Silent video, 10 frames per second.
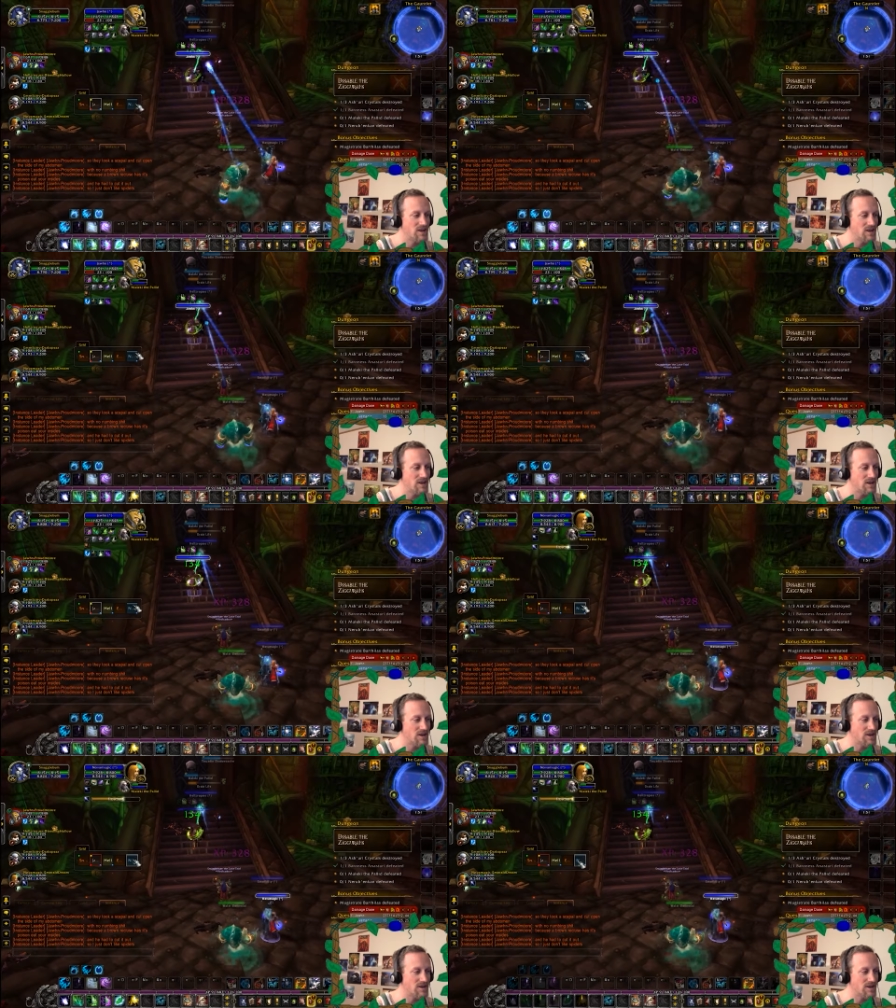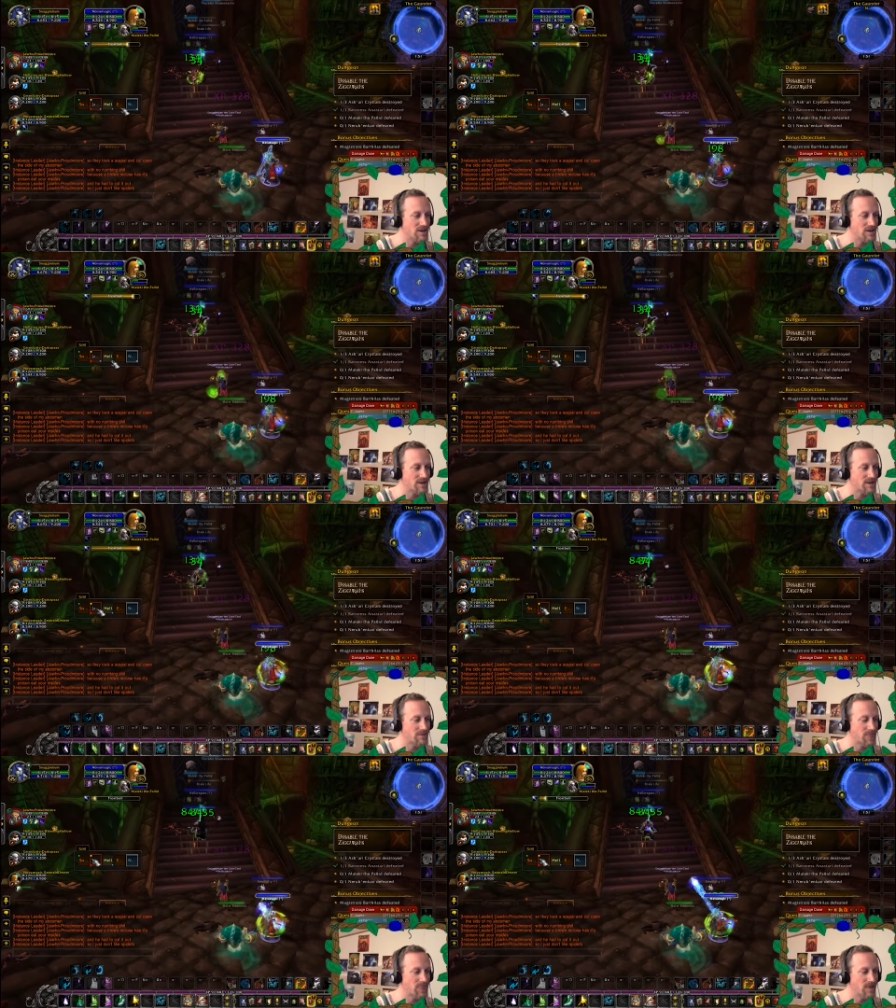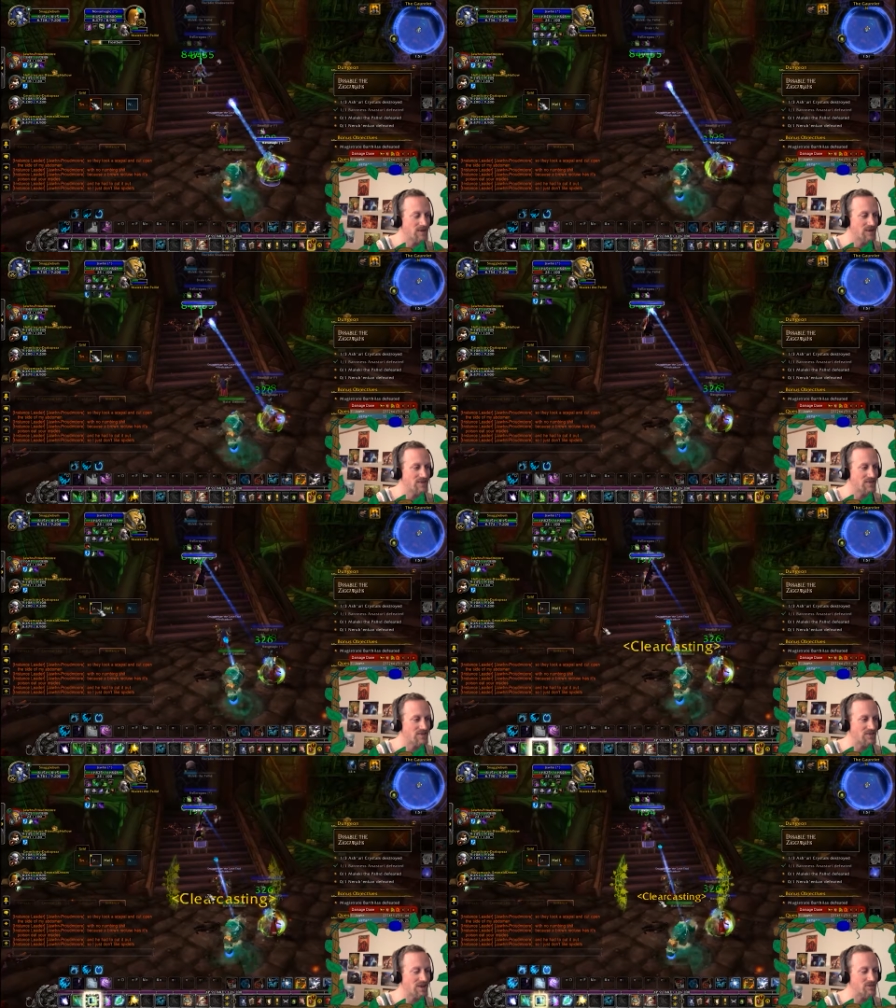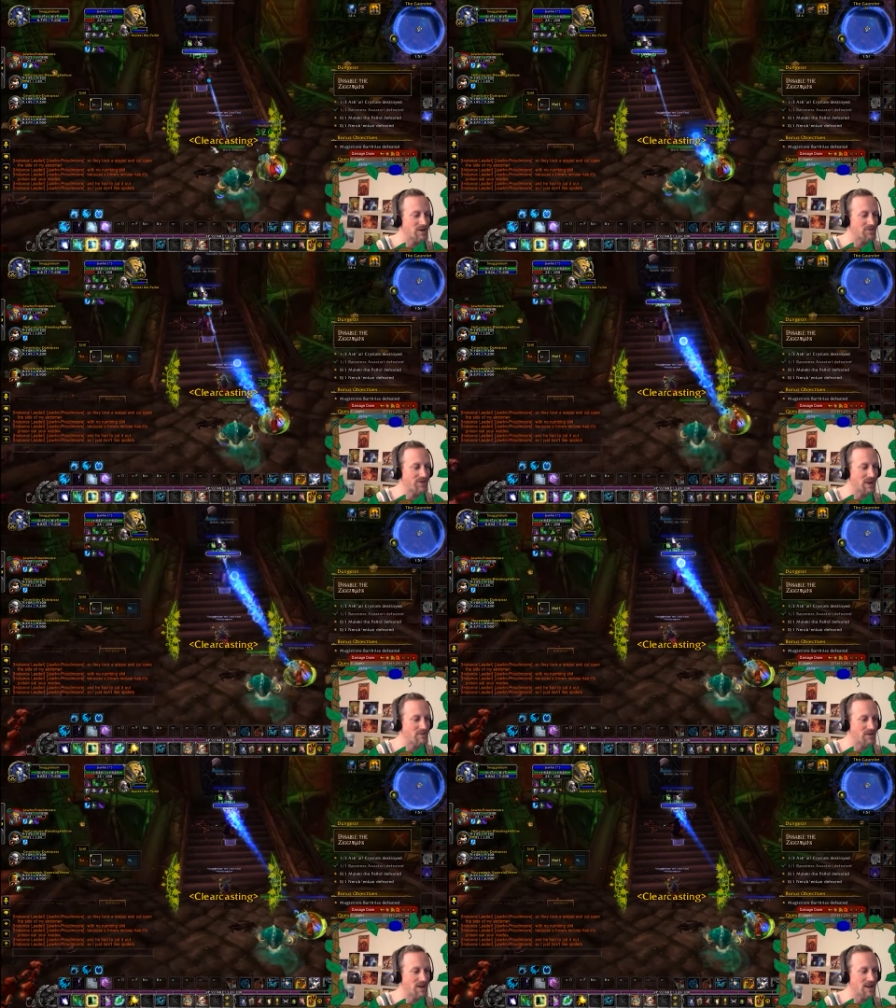Uh, this is like what I'm saying, man.